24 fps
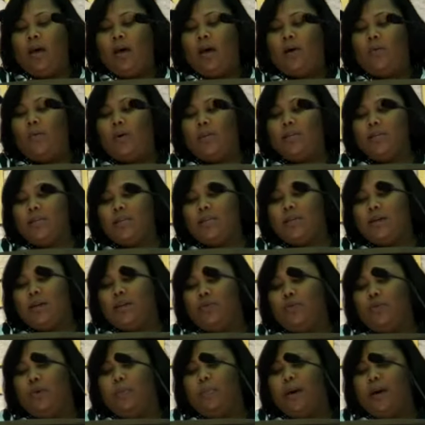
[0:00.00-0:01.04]
I want to
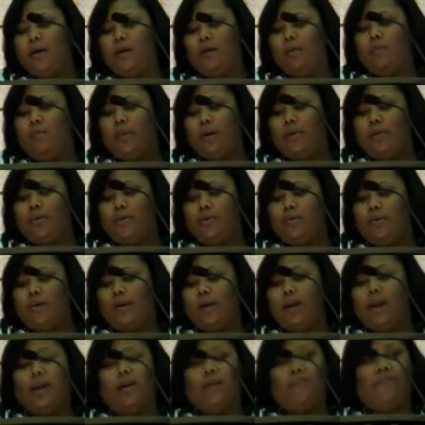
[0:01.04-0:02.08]
tell you about a
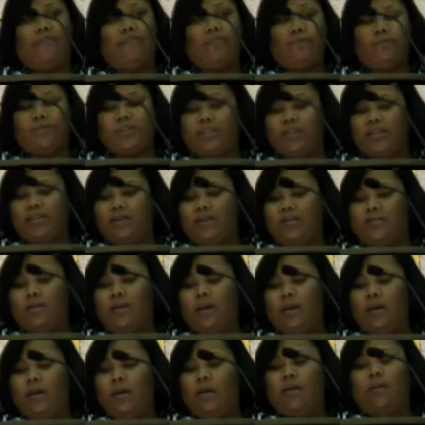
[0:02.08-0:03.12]
murderer and a fugitive,
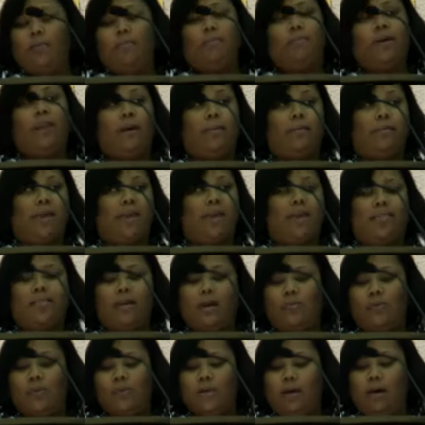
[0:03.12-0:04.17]
but a man
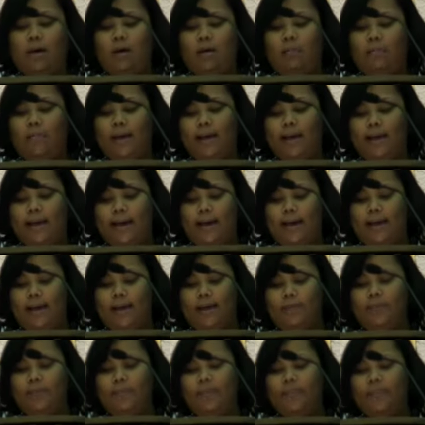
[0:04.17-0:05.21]
that was called by
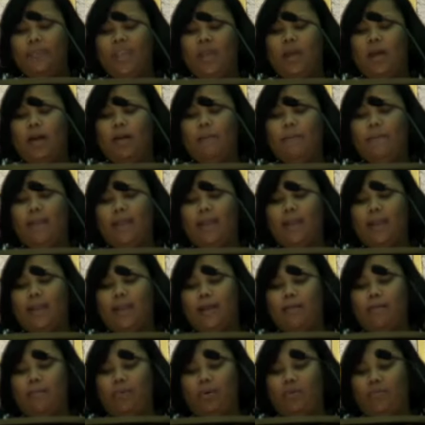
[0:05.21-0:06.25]
God, a man
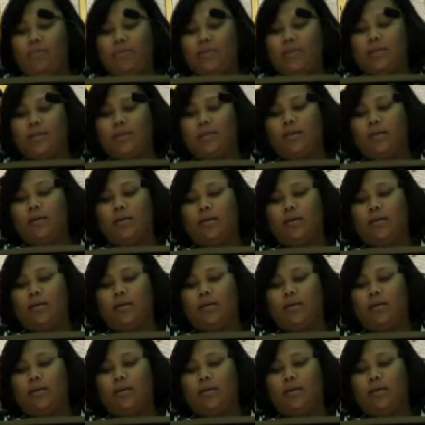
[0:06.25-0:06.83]
named Moses.